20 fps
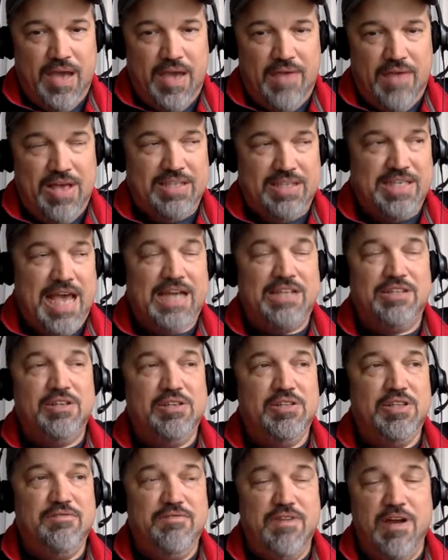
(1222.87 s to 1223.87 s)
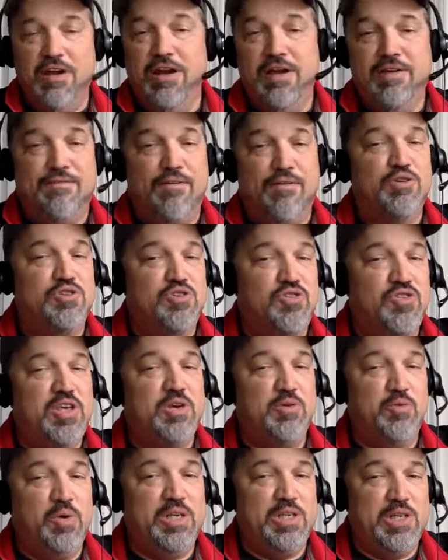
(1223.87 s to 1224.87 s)
And that's actually the very first
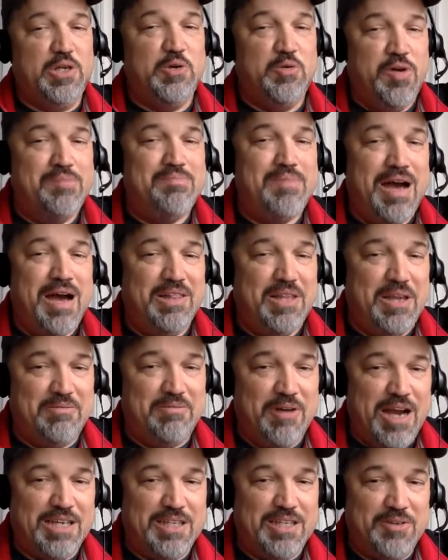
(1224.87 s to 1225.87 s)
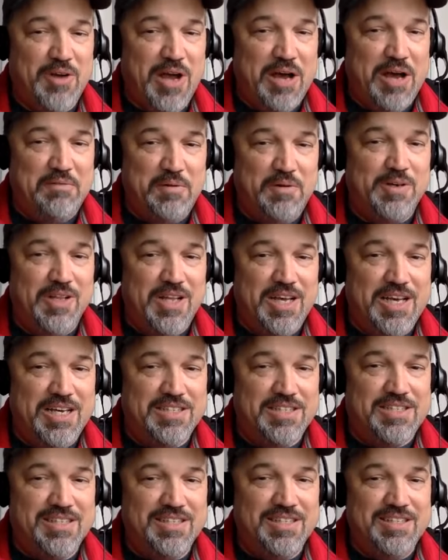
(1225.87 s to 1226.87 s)
thing we do in my lever action rifle
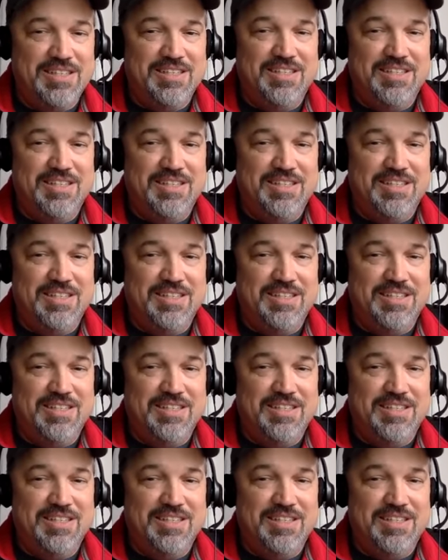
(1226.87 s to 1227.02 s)
class.